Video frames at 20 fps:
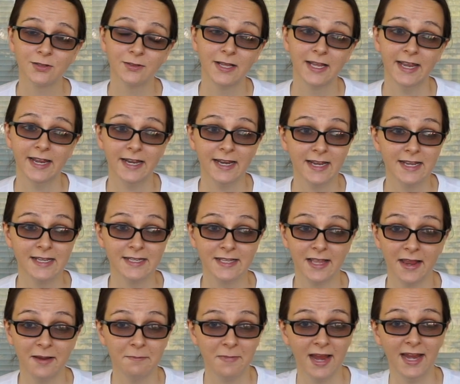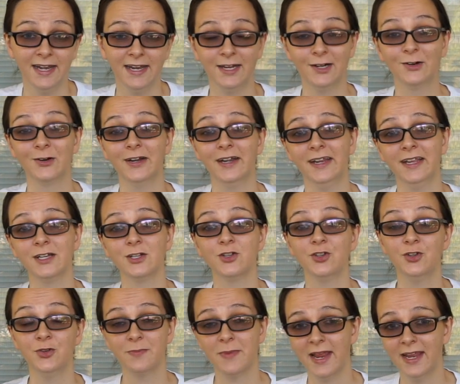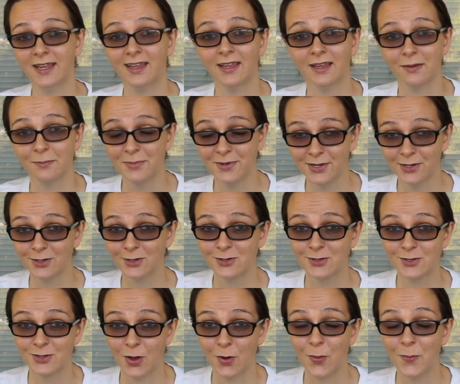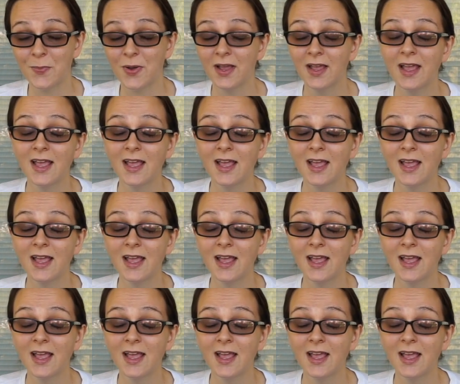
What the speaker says: It is a main ingredient to making pure soap.